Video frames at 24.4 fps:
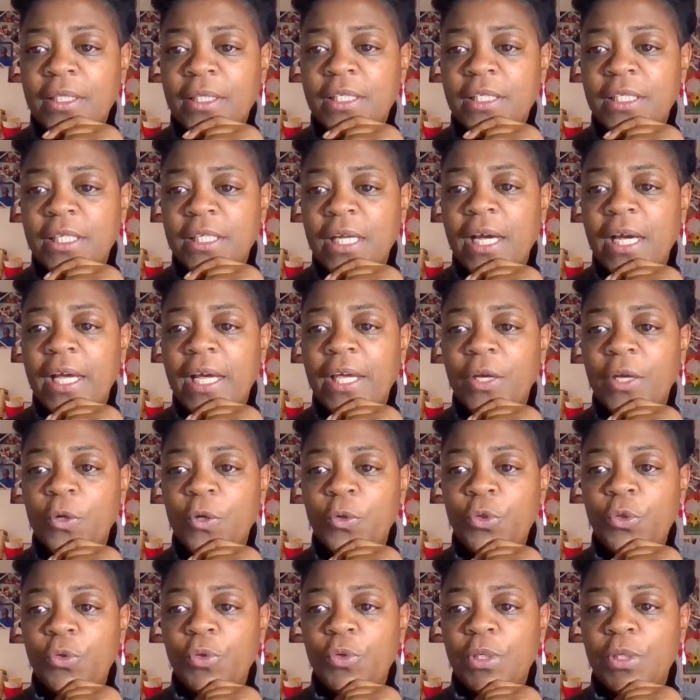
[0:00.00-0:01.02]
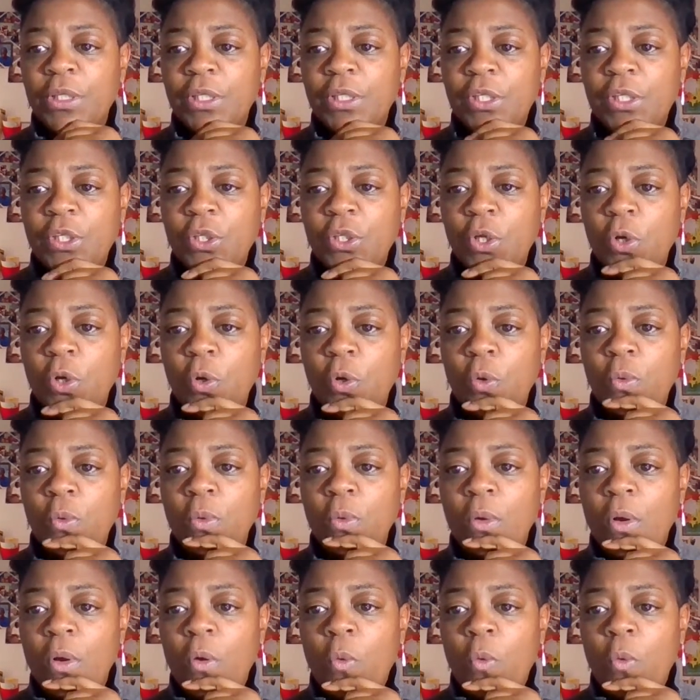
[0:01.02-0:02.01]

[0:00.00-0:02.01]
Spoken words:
style you can sew?